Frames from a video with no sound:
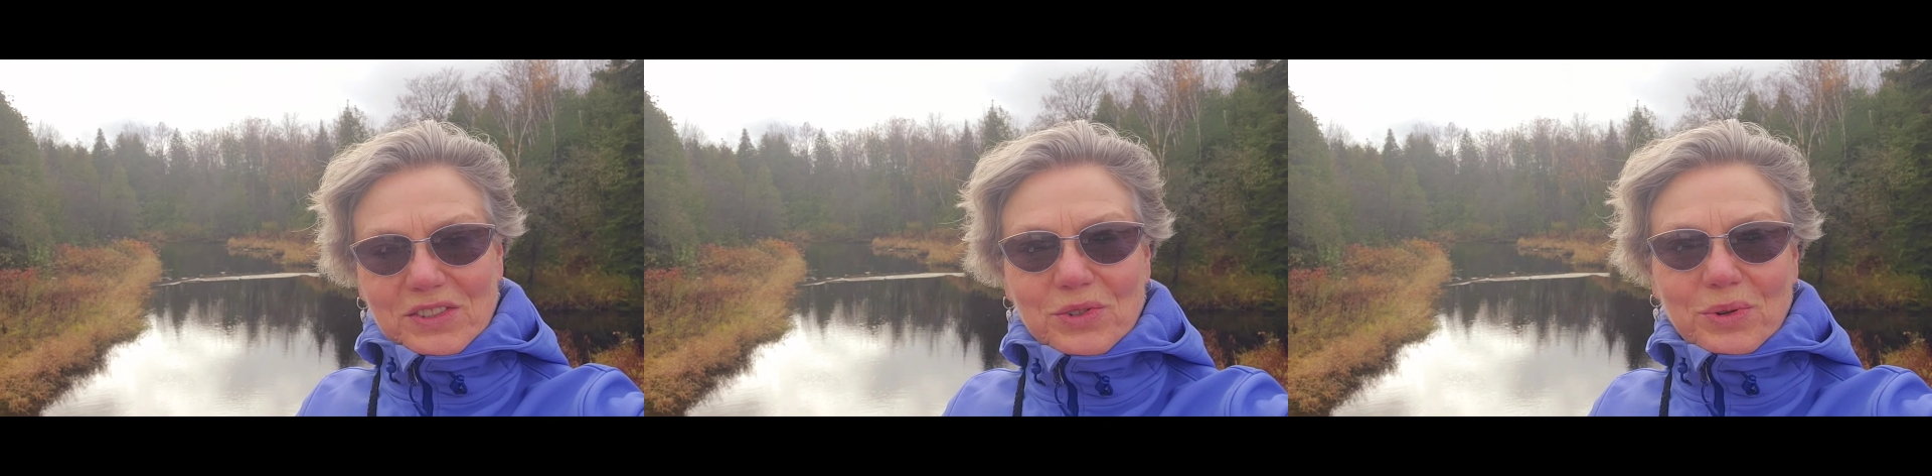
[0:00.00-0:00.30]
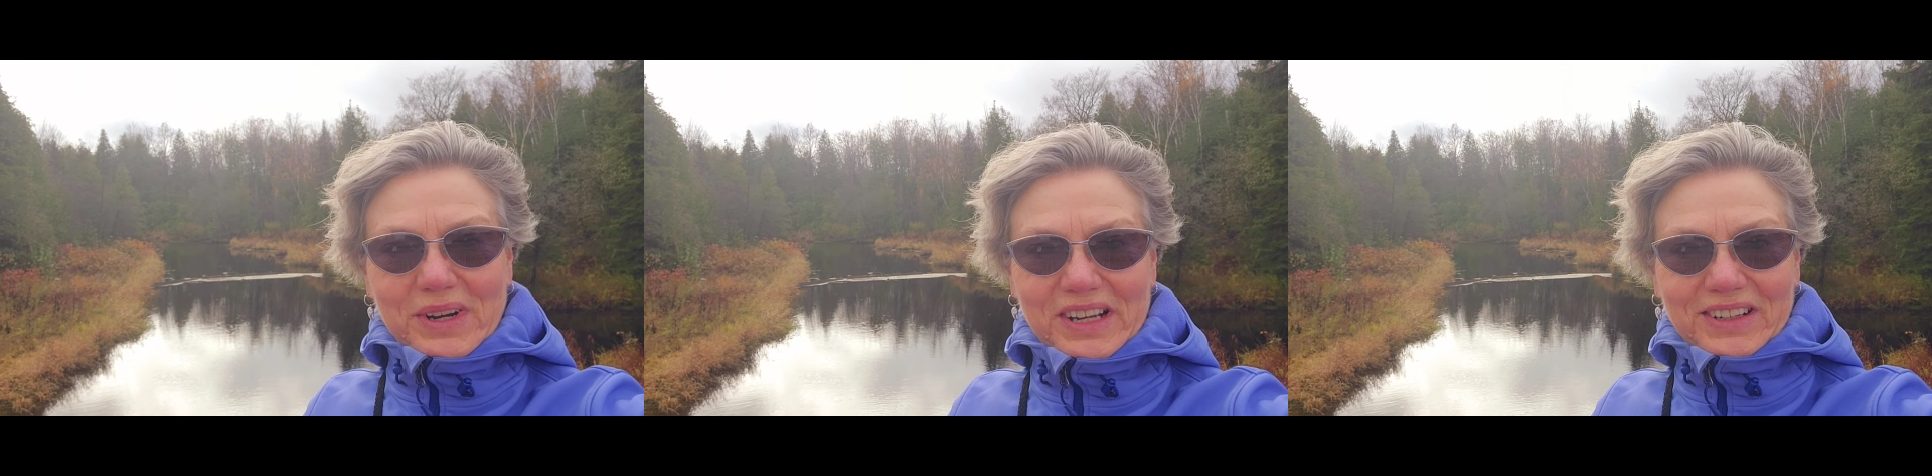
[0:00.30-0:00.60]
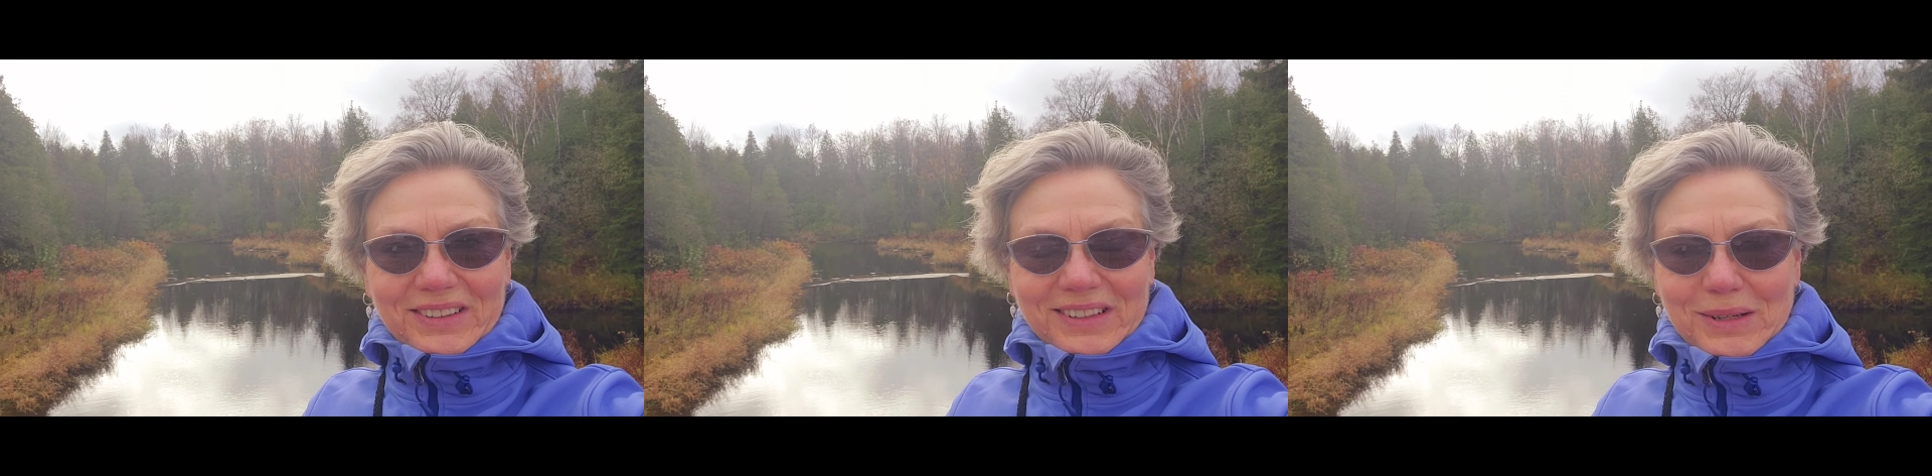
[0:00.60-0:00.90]
the
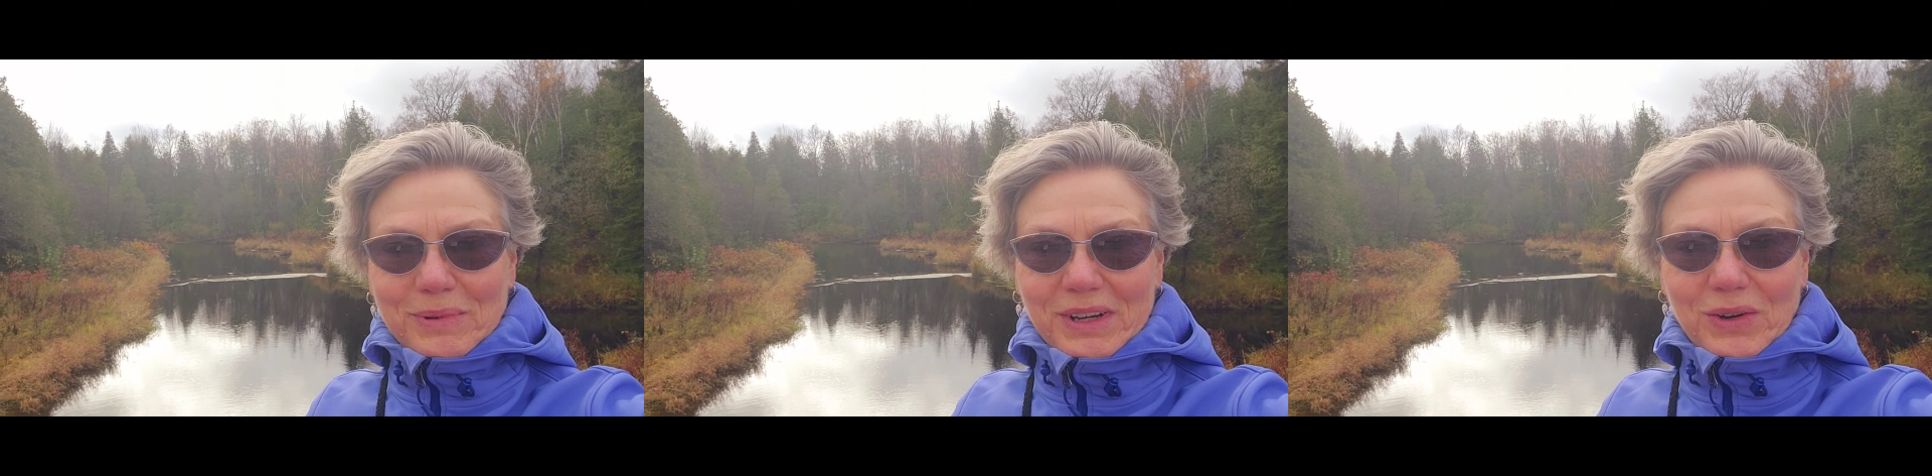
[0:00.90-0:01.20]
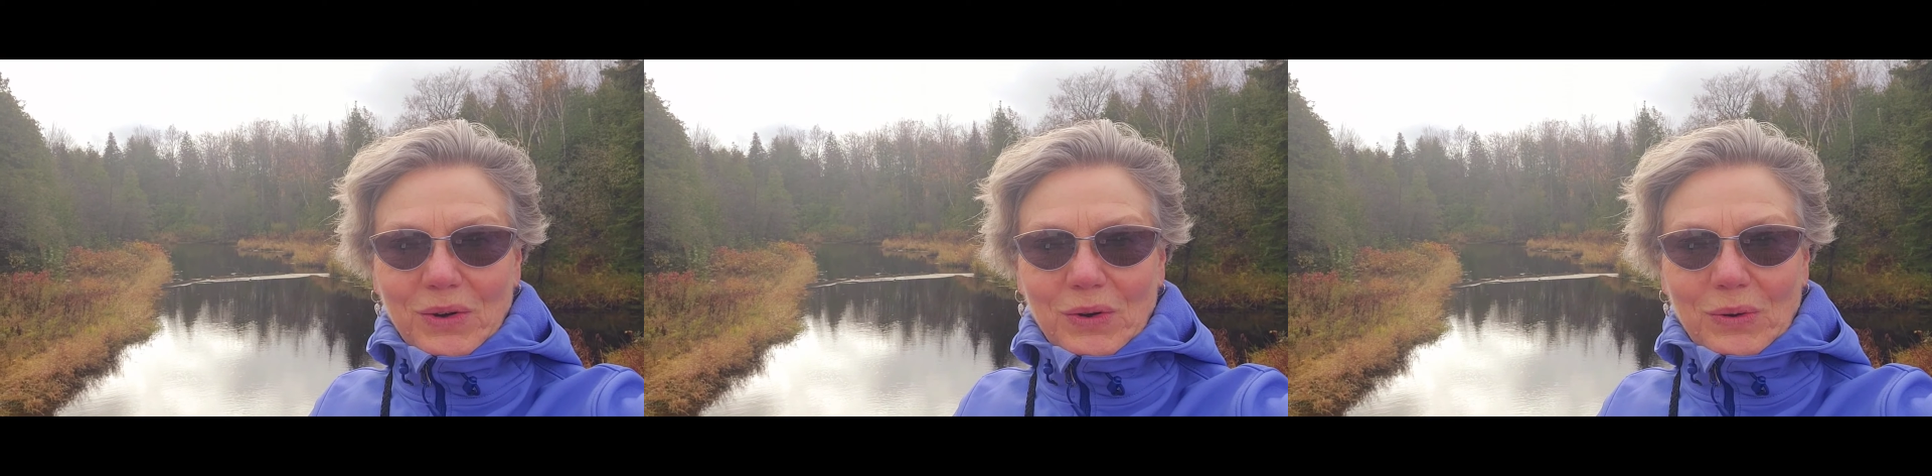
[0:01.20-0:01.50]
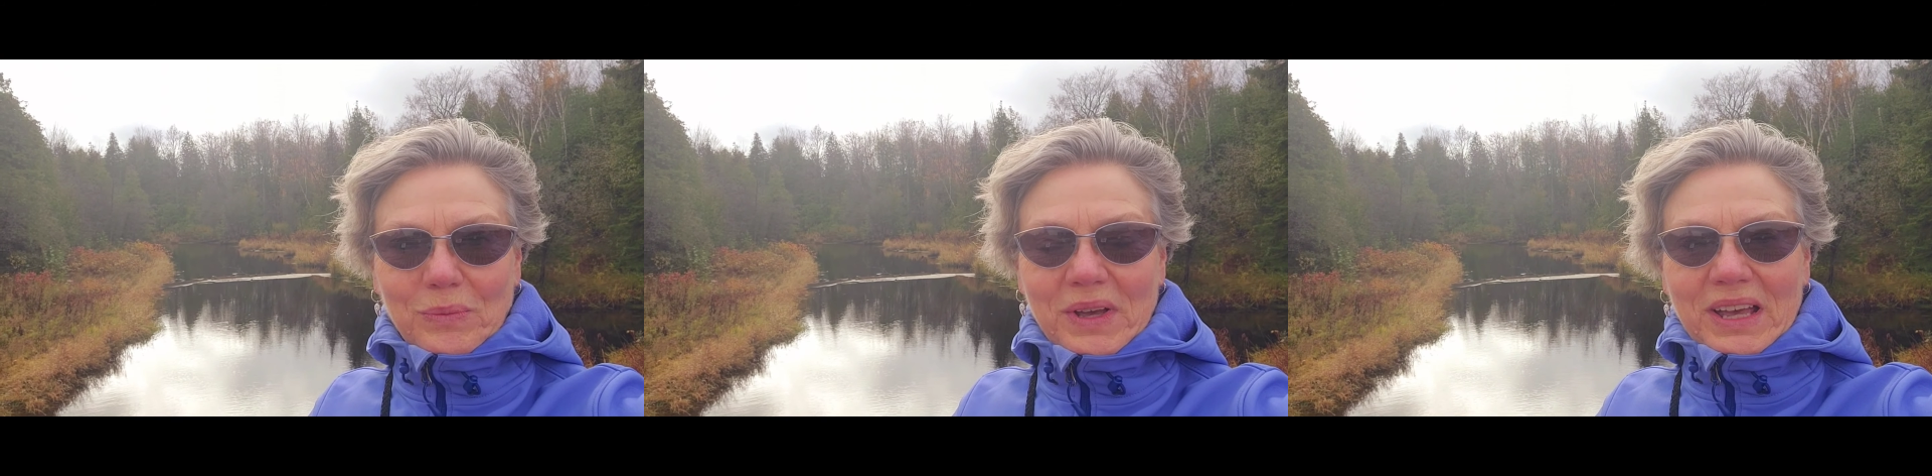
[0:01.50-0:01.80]
trail near my
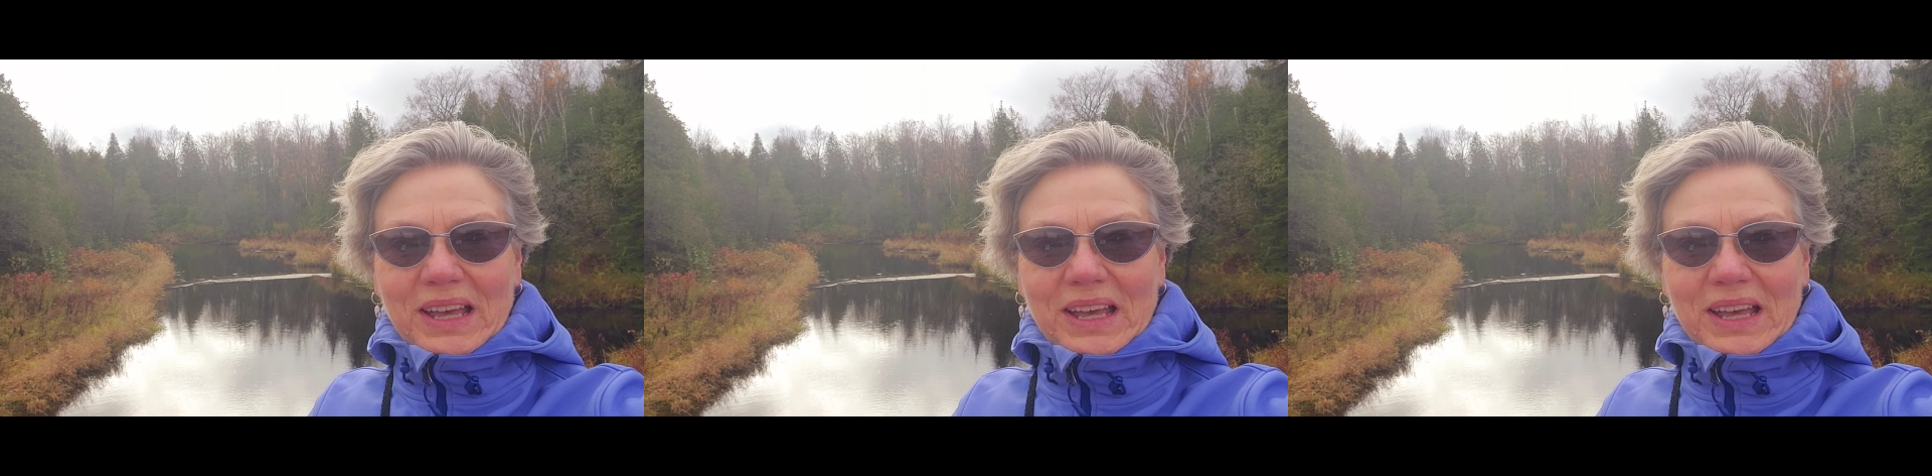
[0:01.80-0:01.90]
home